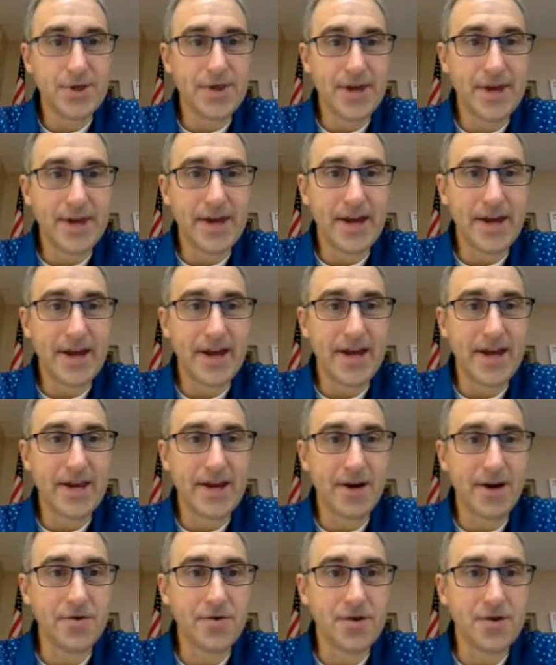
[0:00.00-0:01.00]
thing I had
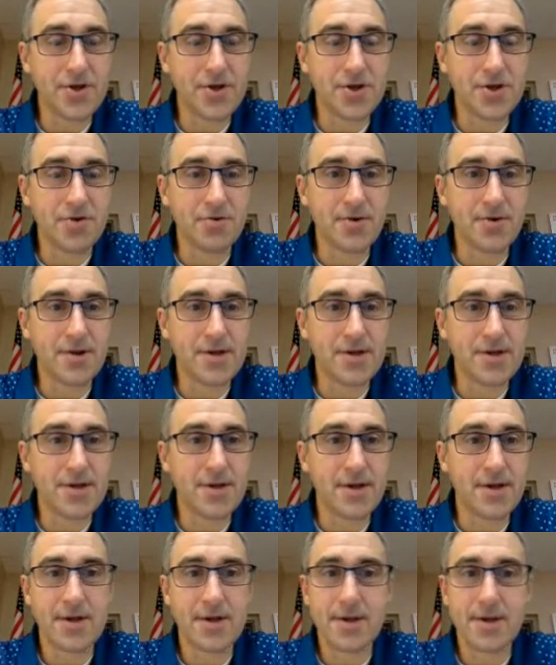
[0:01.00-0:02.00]
health insurance,
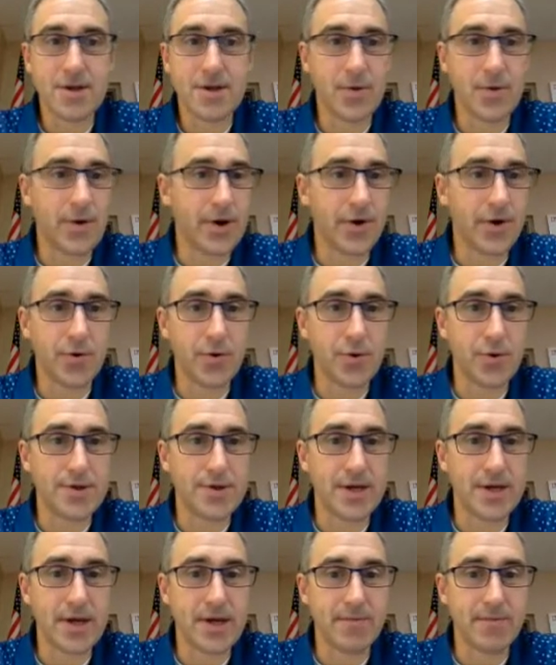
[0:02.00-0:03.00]
so I don't lose
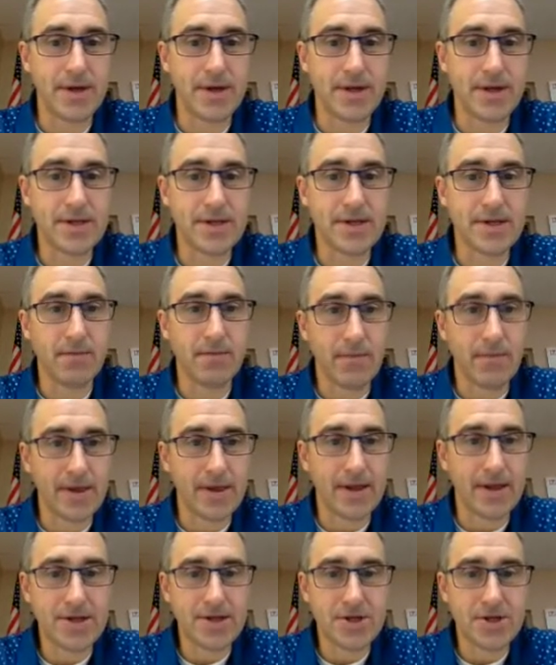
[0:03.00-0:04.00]
any beans. But
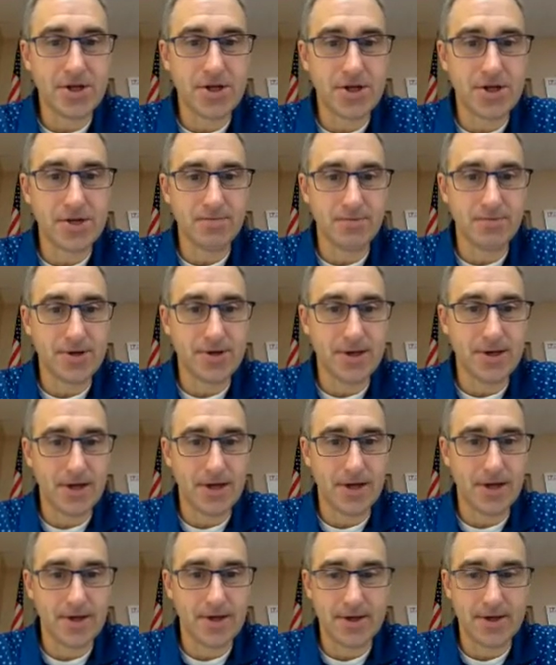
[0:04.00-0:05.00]
let's just
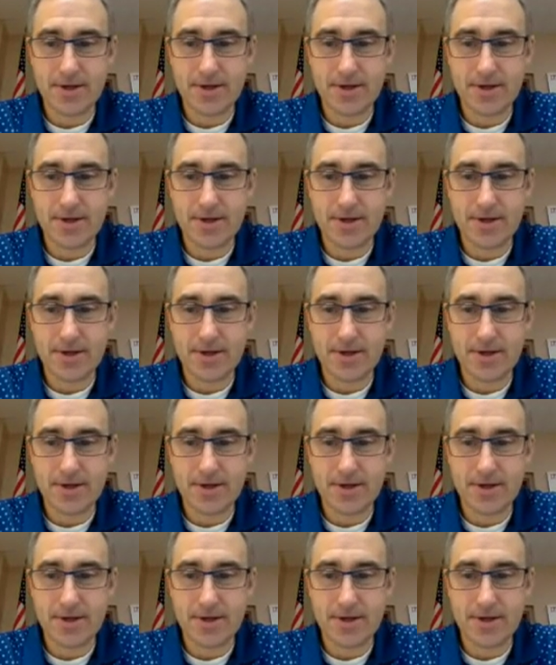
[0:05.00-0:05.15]
pretend